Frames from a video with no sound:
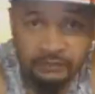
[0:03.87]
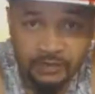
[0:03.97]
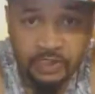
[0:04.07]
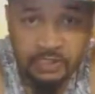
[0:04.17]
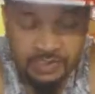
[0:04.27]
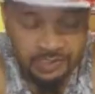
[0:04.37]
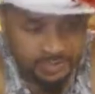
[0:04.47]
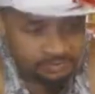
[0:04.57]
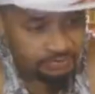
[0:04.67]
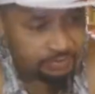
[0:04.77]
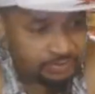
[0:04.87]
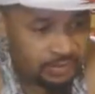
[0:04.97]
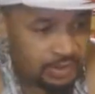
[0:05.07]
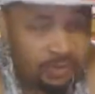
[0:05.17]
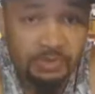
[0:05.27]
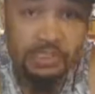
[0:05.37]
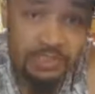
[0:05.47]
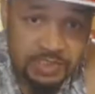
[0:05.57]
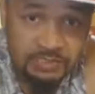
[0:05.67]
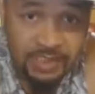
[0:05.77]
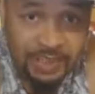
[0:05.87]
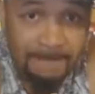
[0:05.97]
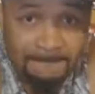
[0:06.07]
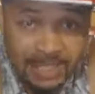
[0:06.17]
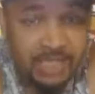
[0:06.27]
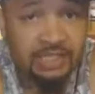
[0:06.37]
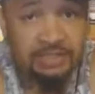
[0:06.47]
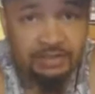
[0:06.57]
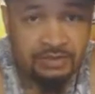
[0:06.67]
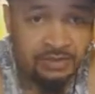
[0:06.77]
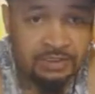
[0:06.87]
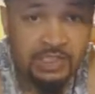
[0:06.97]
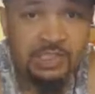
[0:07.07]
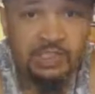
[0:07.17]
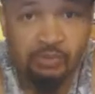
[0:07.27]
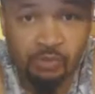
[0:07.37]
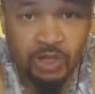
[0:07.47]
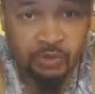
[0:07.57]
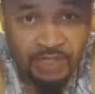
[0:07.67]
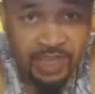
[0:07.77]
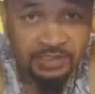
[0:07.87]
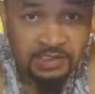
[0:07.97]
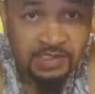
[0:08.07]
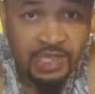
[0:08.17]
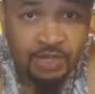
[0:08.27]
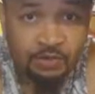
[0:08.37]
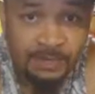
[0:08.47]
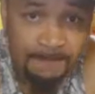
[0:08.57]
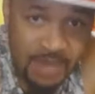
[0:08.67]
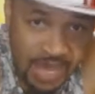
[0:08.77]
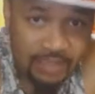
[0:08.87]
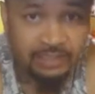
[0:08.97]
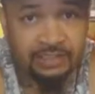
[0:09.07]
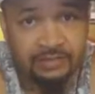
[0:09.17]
for this because it's been a minute since your boy reacted to Harry Mack.